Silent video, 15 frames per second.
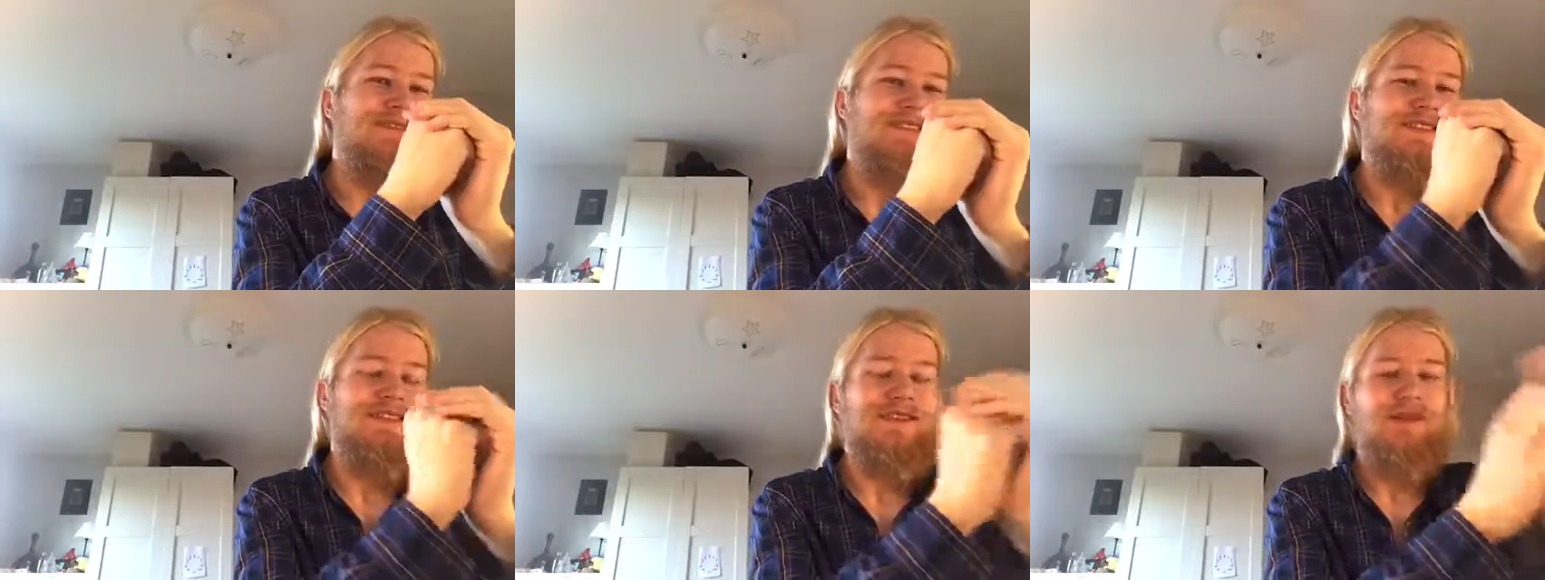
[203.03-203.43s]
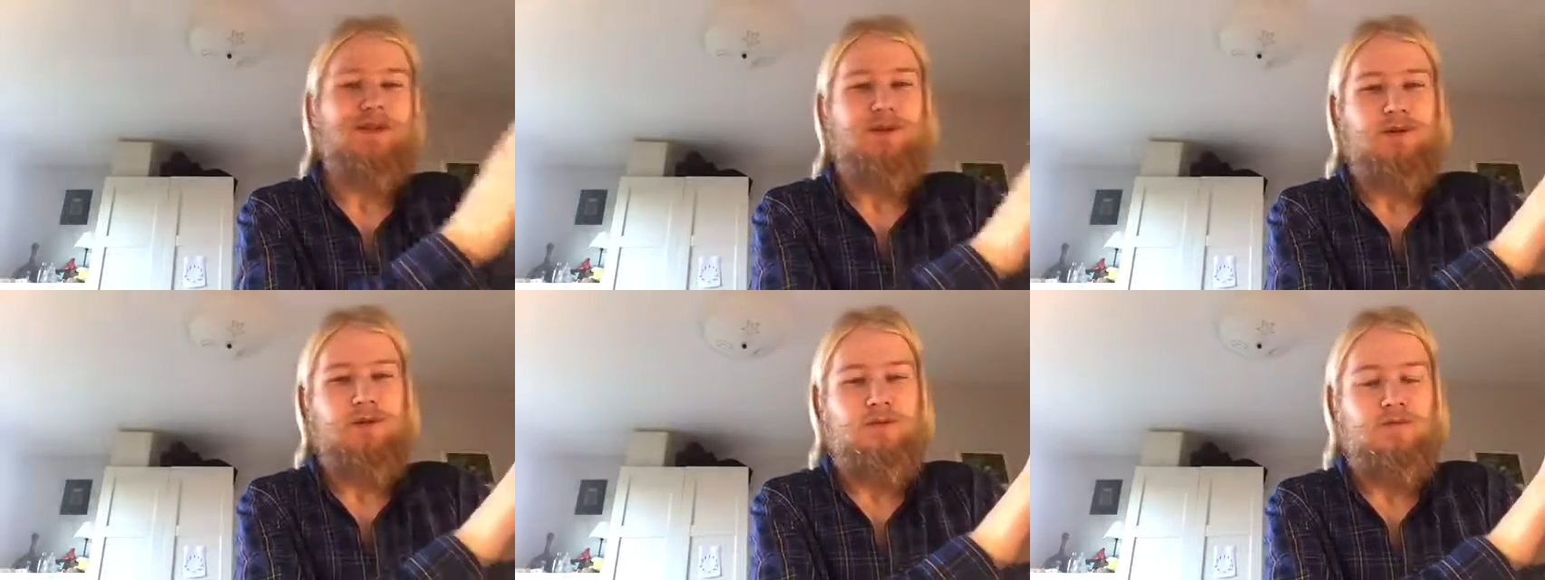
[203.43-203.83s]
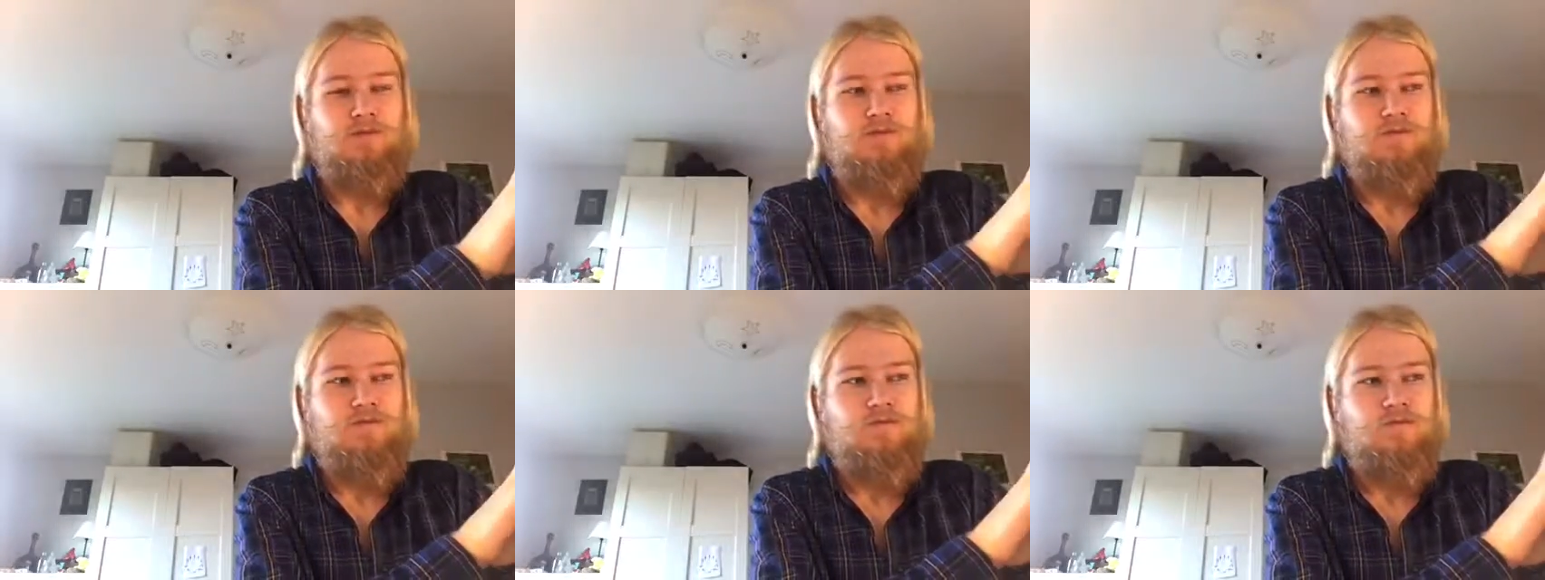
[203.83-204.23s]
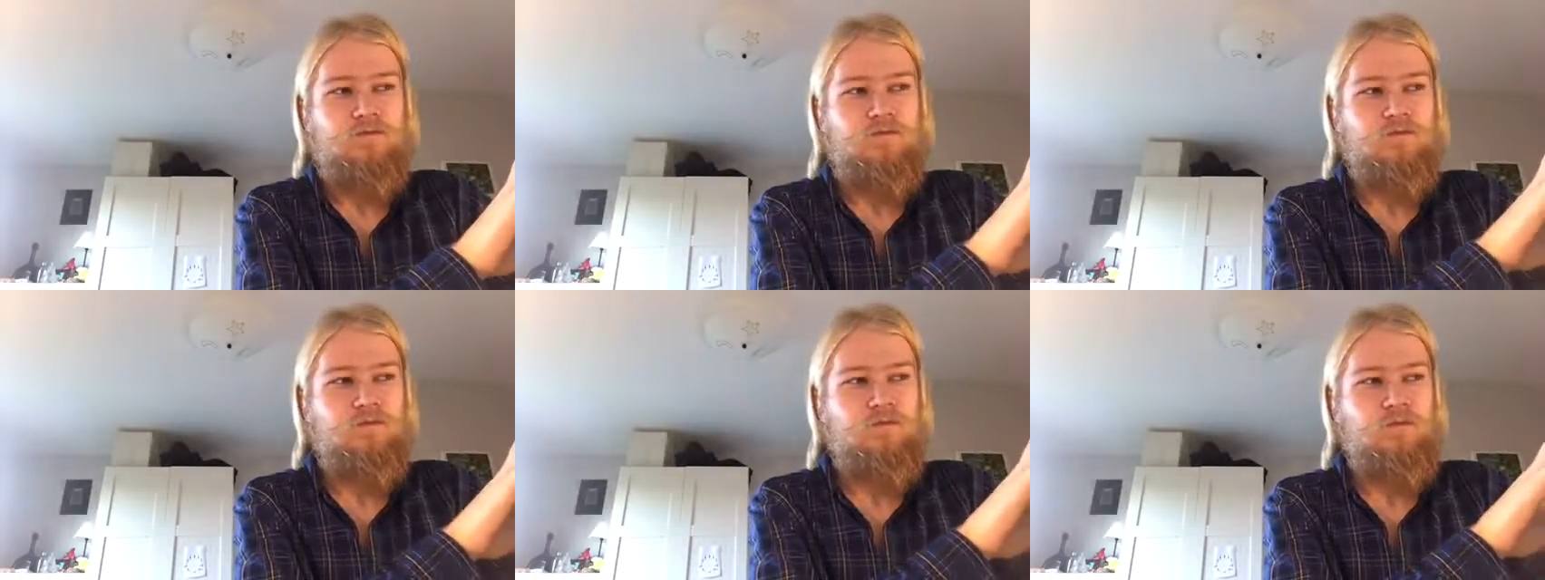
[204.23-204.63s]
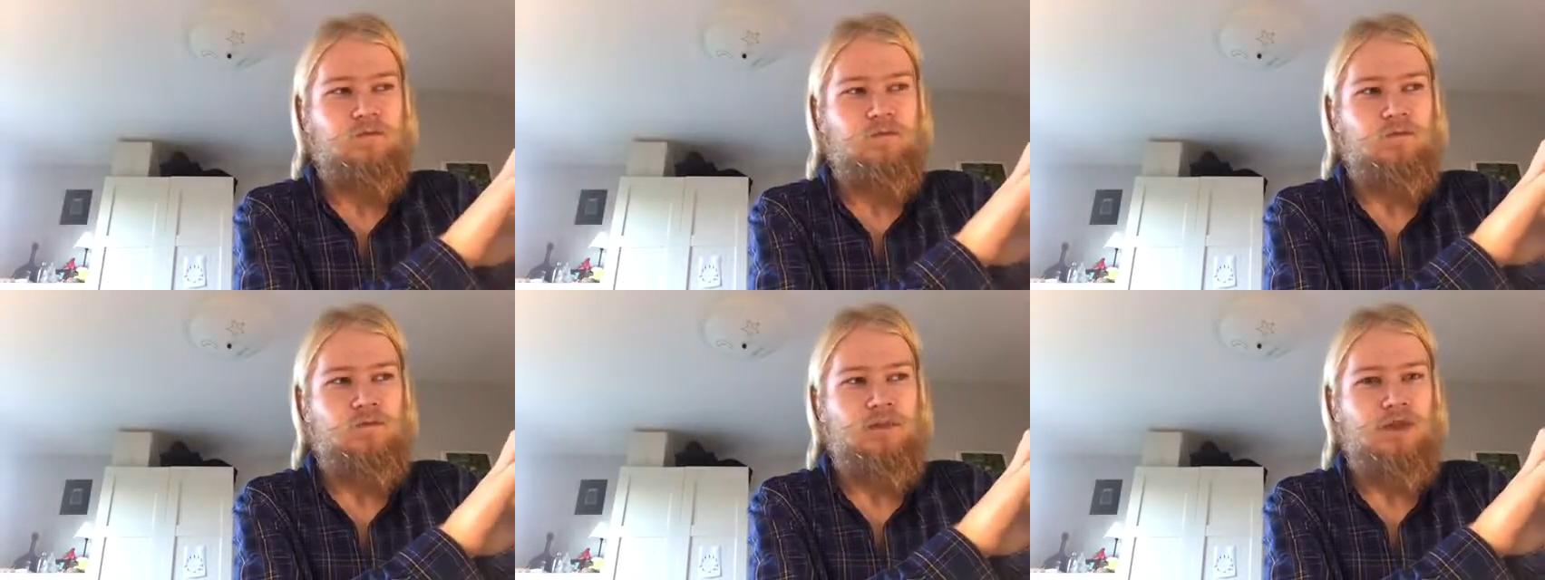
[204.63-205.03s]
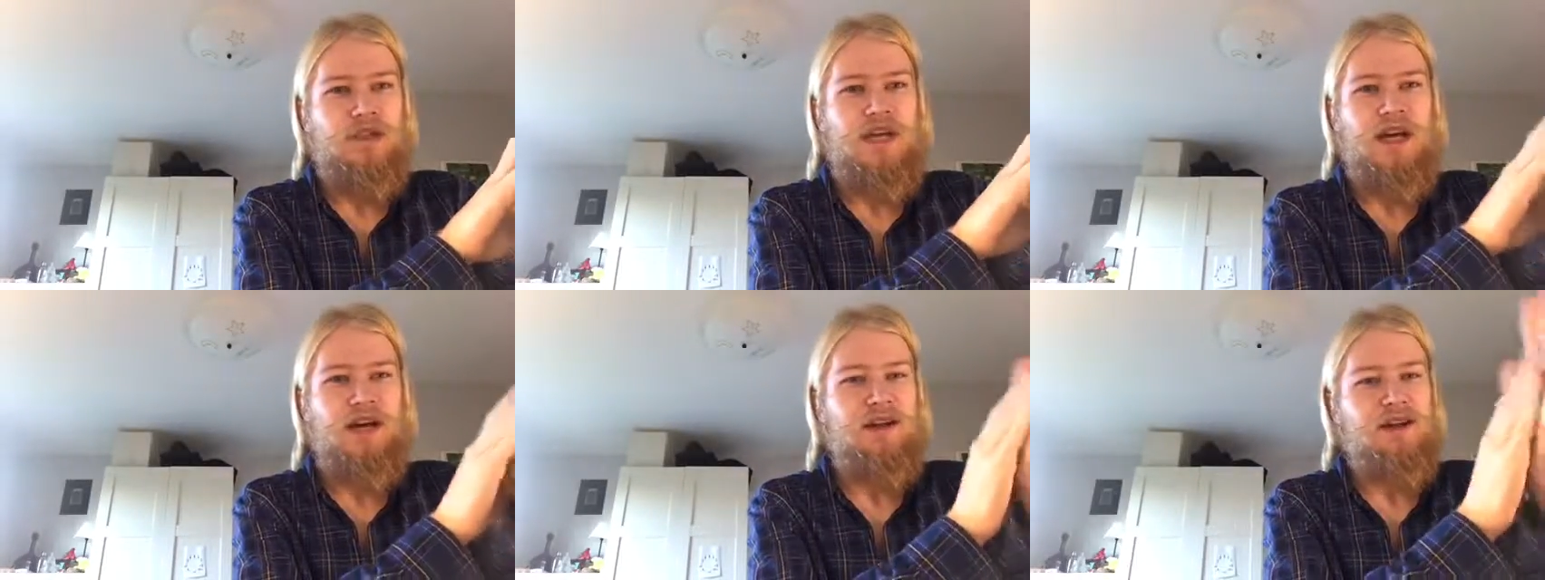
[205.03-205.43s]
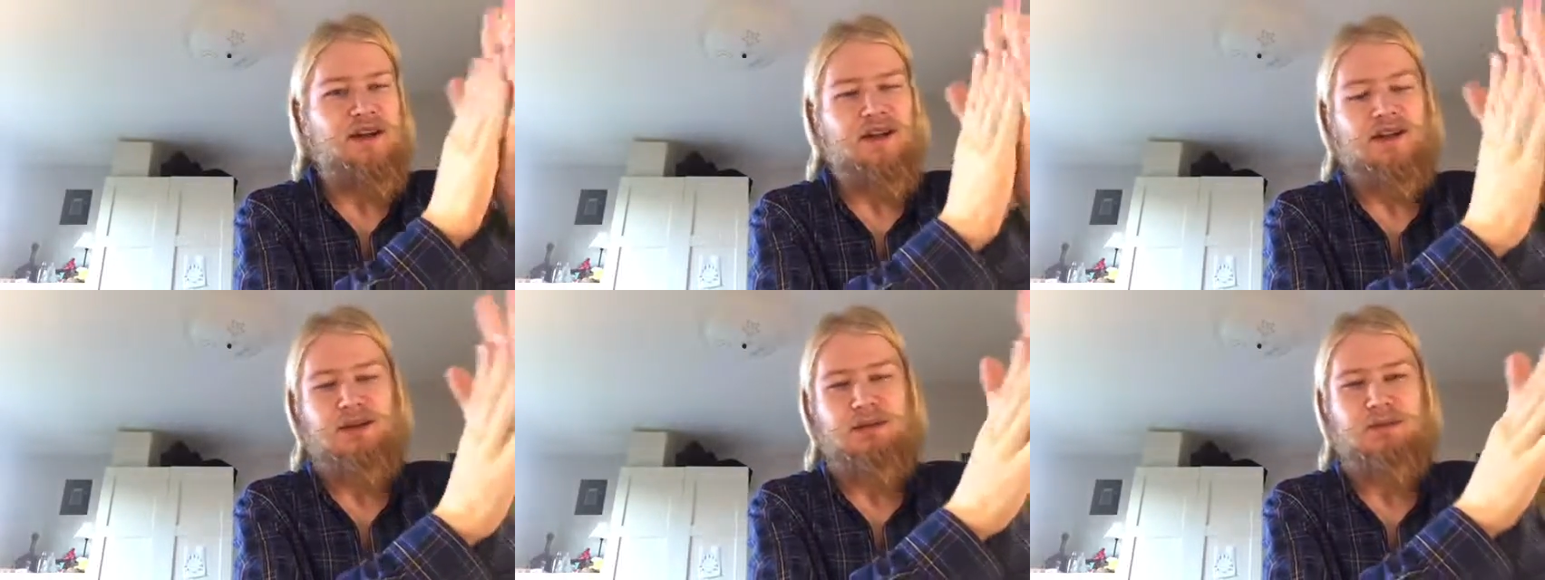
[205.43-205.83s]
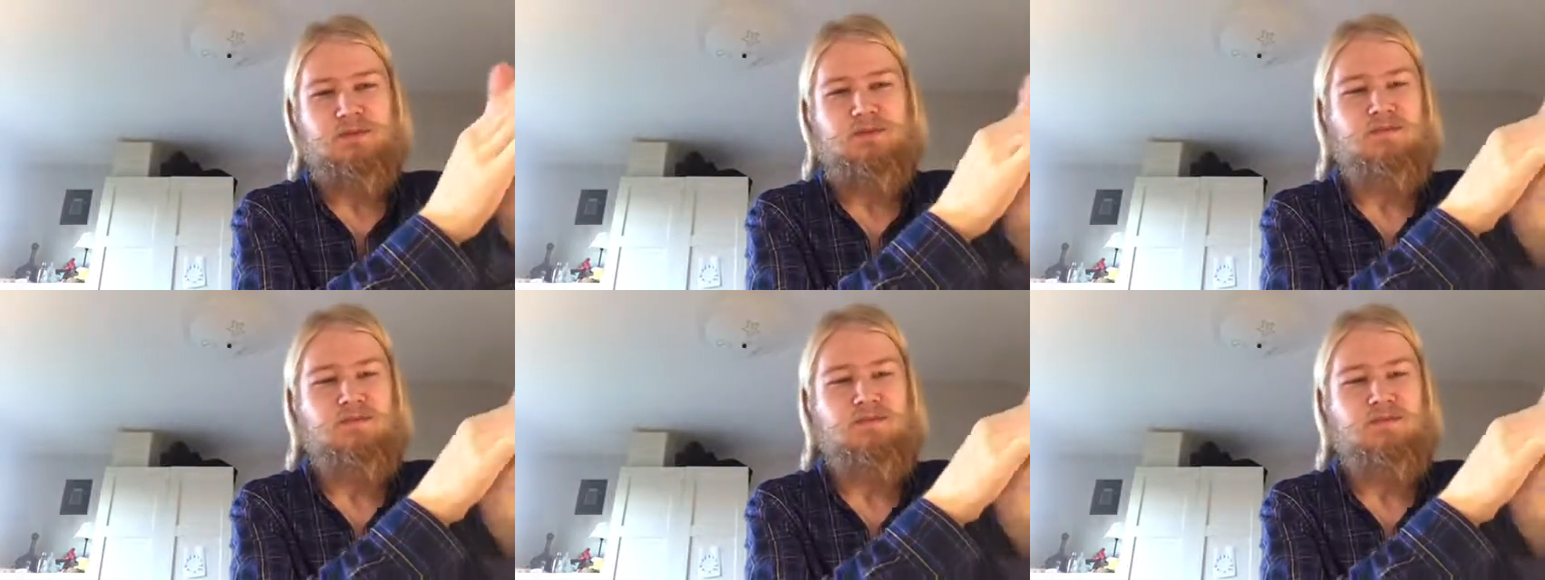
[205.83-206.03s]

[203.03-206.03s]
So, yeah, like,